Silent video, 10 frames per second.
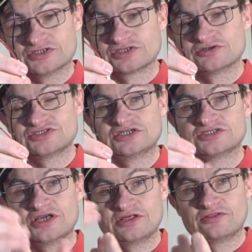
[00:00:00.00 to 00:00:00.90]
So
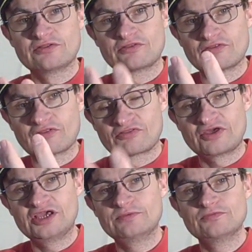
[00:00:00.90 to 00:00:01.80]
essentially the
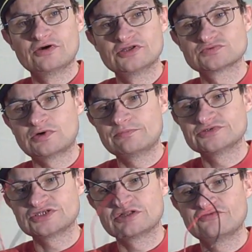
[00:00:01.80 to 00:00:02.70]
theme of this one
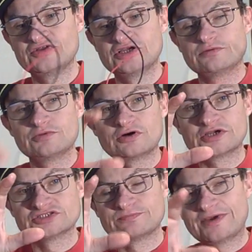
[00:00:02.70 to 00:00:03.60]
particular video
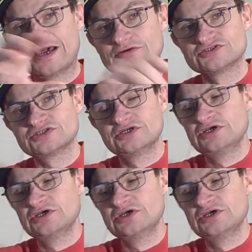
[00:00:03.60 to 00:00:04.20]
blog is about